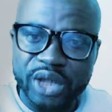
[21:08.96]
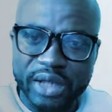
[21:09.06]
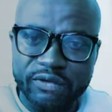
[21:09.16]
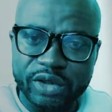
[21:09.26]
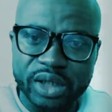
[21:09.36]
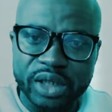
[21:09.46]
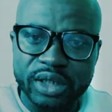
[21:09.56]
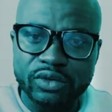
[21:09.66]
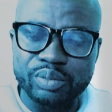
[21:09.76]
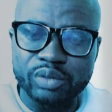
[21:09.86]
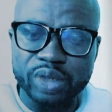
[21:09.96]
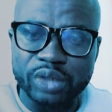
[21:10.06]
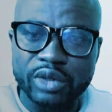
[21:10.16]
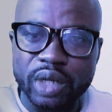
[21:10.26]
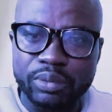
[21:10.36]
yet for the kids to put in
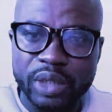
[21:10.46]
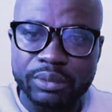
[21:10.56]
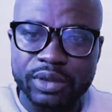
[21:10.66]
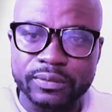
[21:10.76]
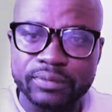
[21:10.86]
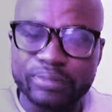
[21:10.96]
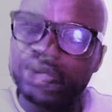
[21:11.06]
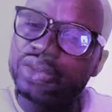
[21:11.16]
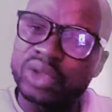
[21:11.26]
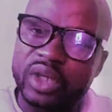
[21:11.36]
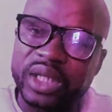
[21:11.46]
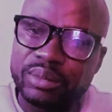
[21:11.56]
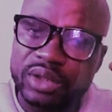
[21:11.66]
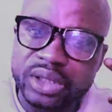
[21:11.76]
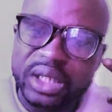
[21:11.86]
her apartment. Because all that
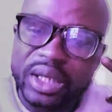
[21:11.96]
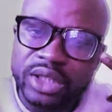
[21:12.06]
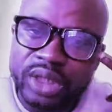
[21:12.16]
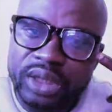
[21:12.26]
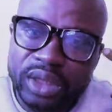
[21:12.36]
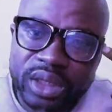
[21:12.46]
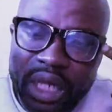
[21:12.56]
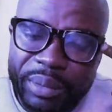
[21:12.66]
money, she got